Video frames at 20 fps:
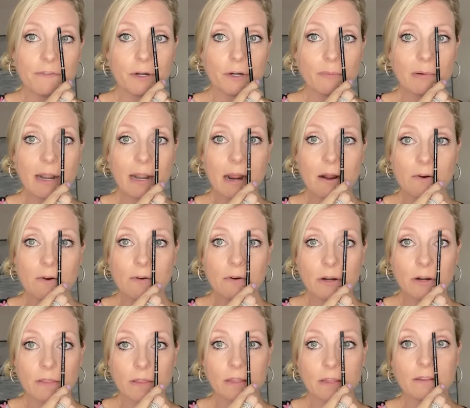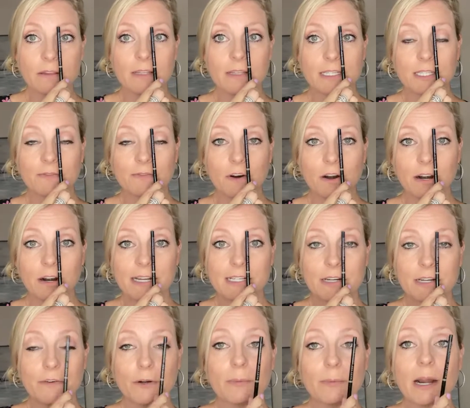your brow or the this far
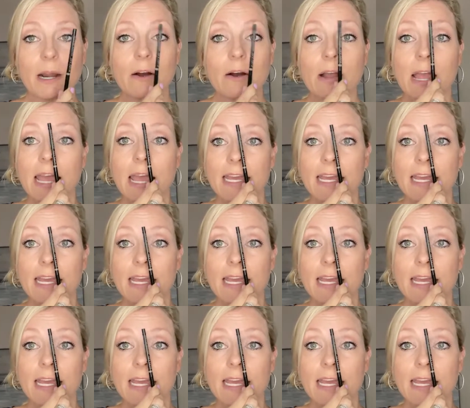end of your brow